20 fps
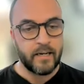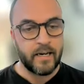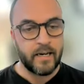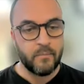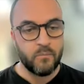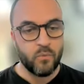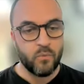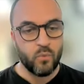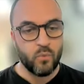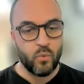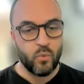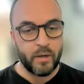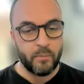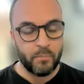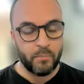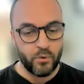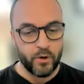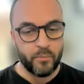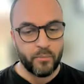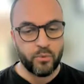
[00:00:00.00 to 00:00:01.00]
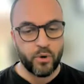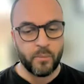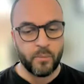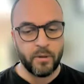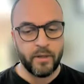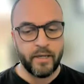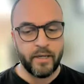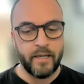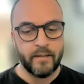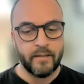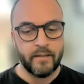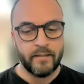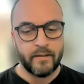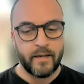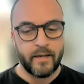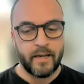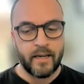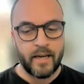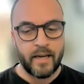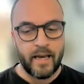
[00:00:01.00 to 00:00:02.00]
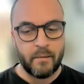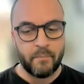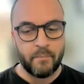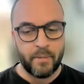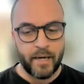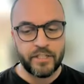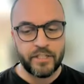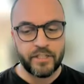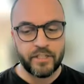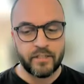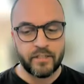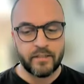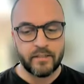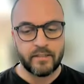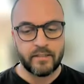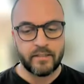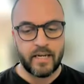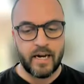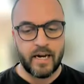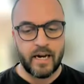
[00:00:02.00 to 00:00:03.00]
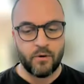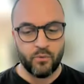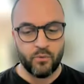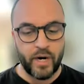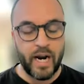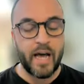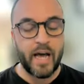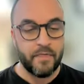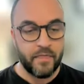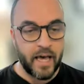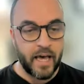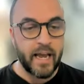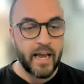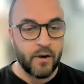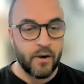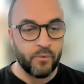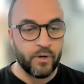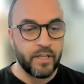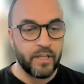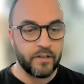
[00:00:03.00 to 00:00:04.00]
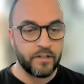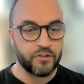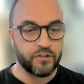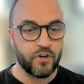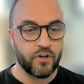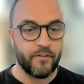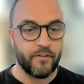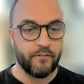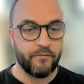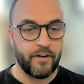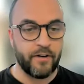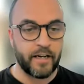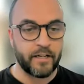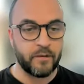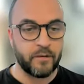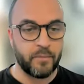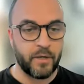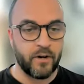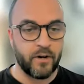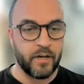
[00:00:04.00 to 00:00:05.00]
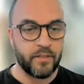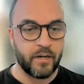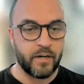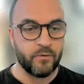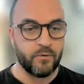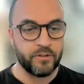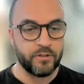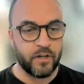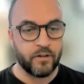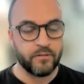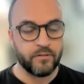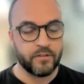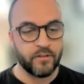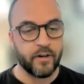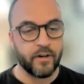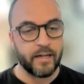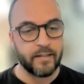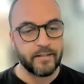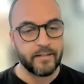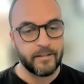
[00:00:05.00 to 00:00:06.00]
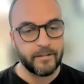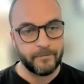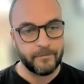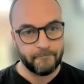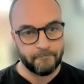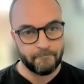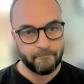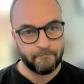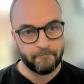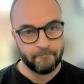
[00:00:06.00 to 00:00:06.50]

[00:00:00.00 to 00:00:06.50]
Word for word: um, when employed properly. and patients are they are really the driving factor behind their results, not us.